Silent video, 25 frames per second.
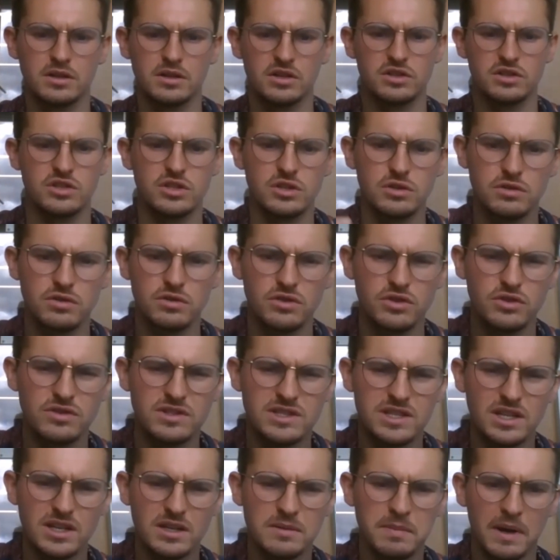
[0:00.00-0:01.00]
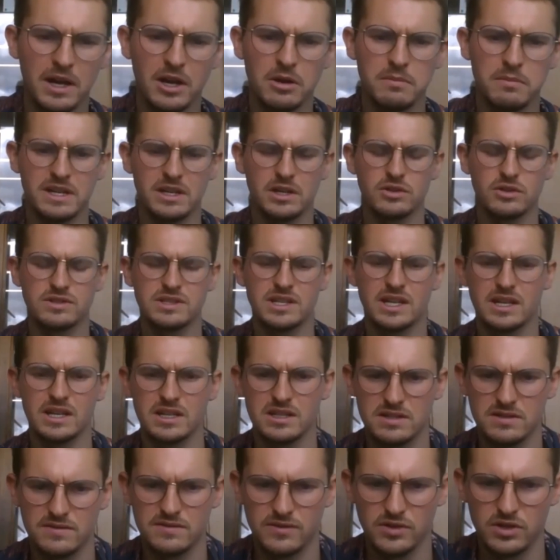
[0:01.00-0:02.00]
Because you studied biomedical
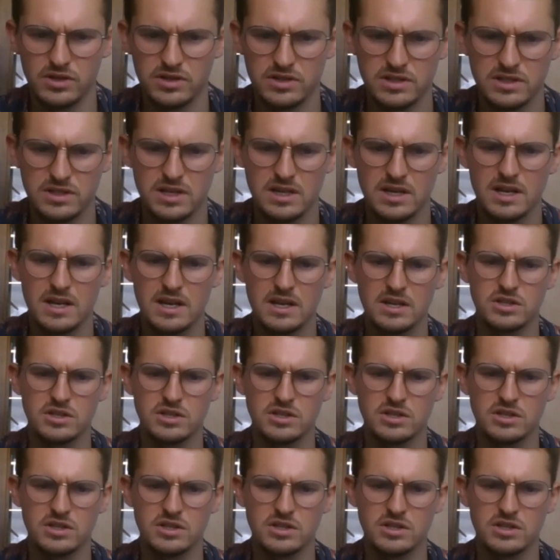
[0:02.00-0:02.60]
science first.